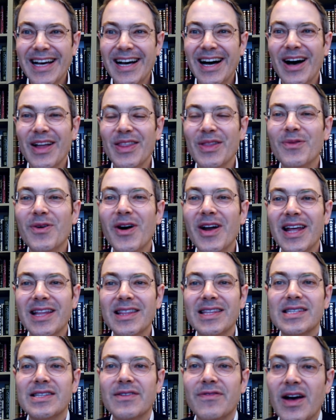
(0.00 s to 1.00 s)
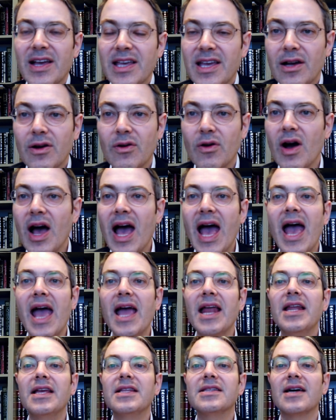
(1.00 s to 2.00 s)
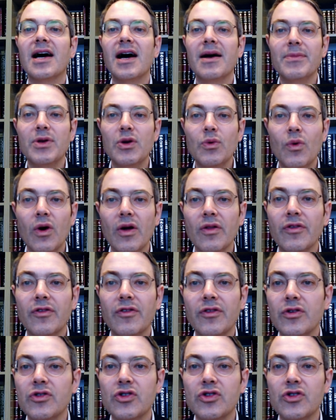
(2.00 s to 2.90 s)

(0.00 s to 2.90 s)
On the one hand, there's a VaYikrah. Anytime you want, you